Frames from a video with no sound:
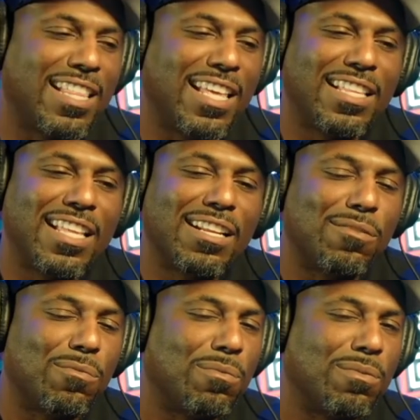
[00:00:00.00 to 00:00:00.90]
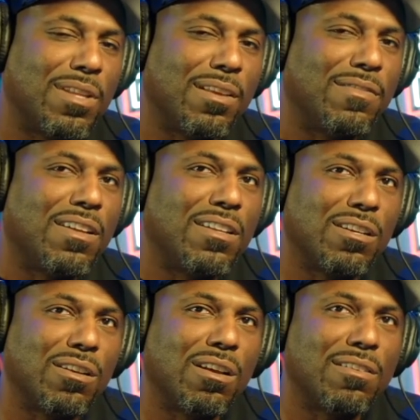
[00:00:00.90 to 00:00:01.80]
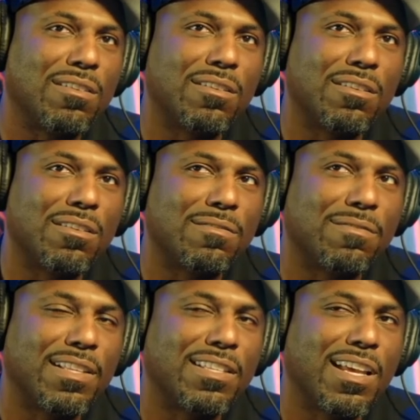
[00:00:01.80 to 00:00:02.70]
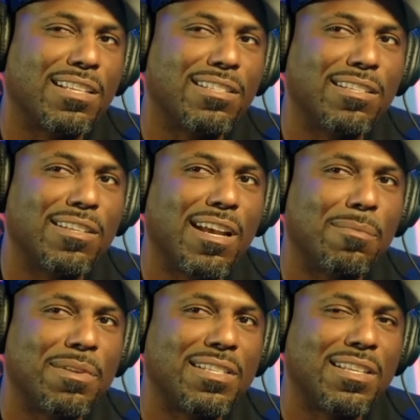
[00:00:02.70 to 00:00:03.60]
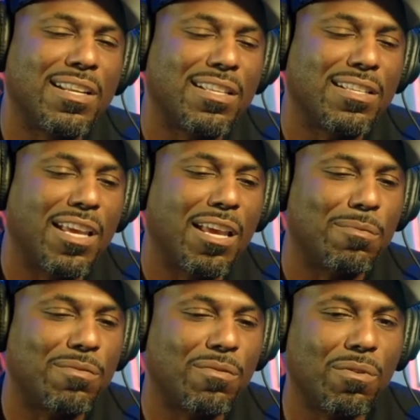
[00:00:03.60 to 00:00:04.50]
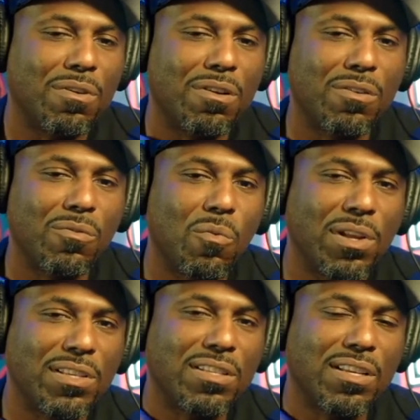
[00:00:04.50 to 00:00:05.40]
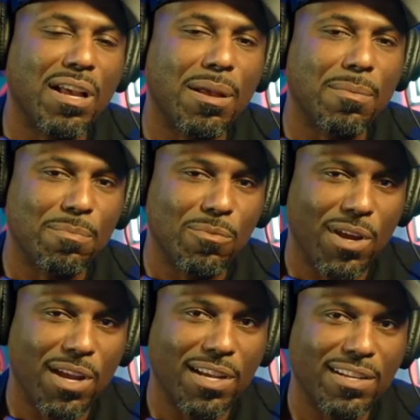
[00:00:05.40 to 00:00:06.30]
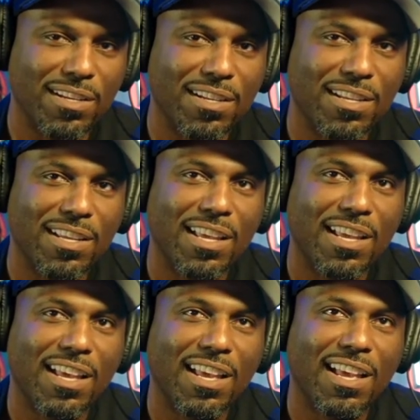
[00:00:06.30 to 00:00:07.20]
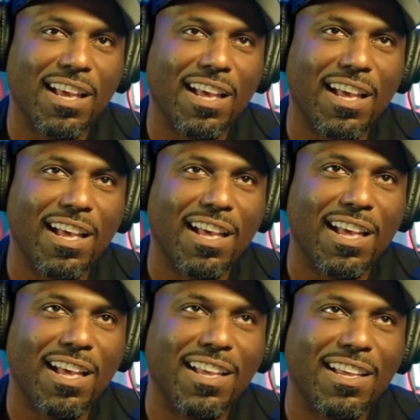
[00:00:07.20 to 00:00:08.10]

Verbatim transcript: they did a. They've done a, a, a fantastic job at setting the table for what's to come, Brian. Uh